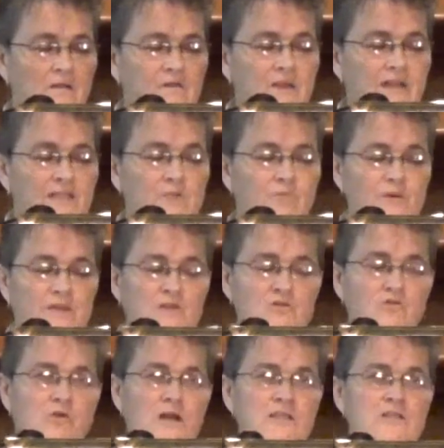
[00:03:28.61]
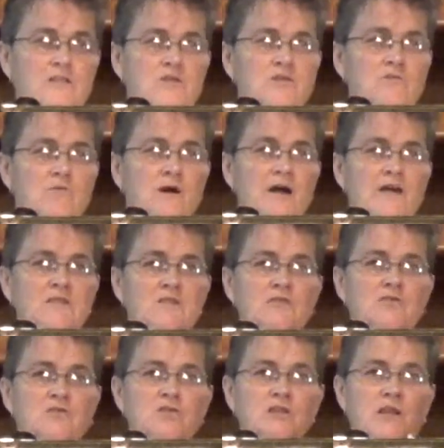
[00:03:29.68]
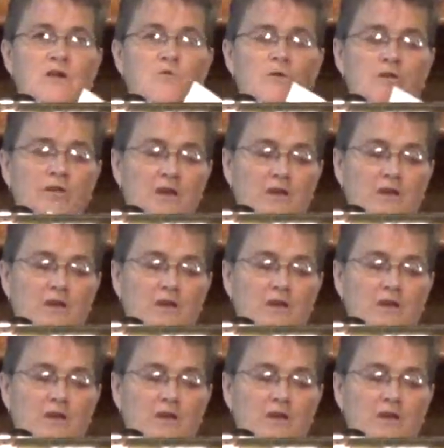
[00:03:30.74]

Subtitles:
that has been entrusted to us to share with